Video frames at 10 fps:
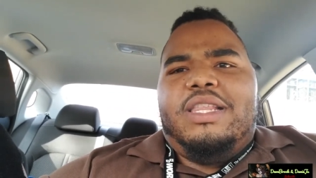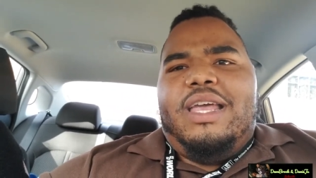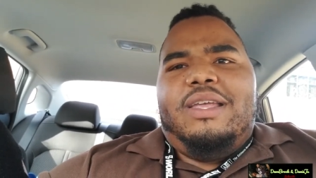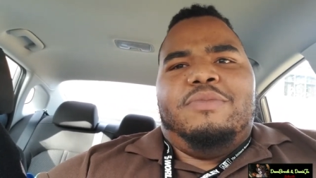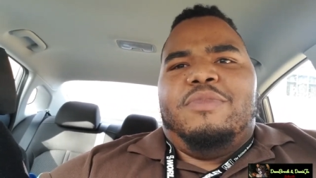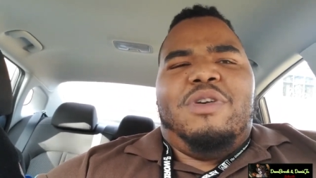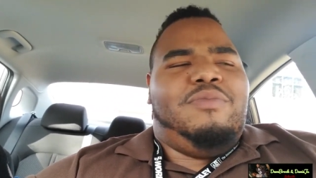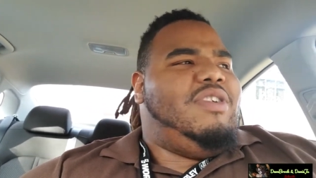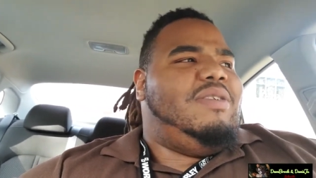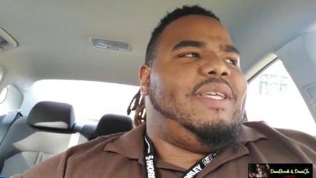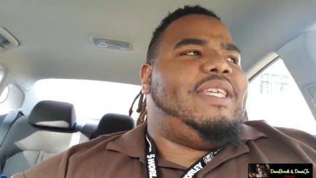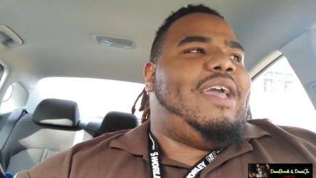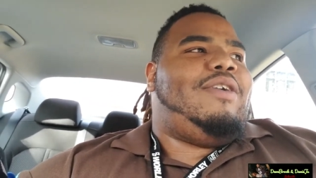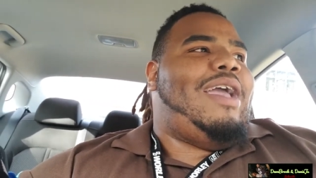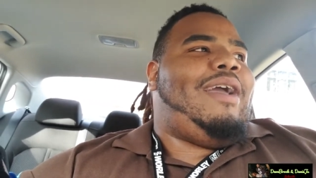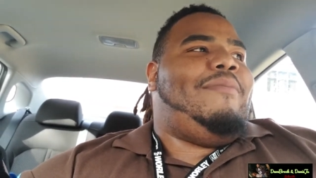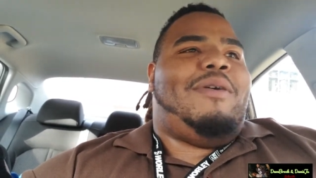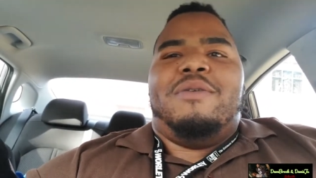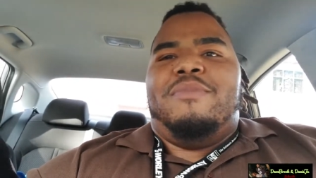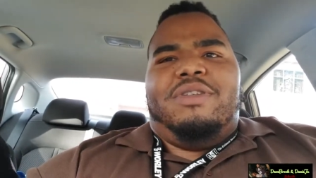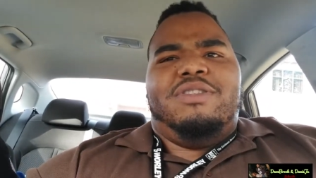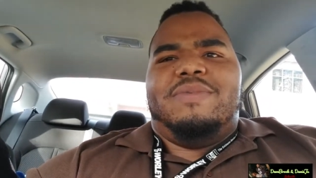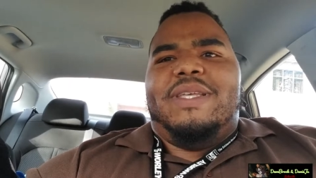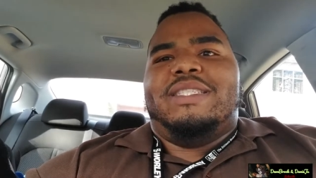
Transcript: Like you know what I'm saying? Like I, my, my, you know what I'm saying?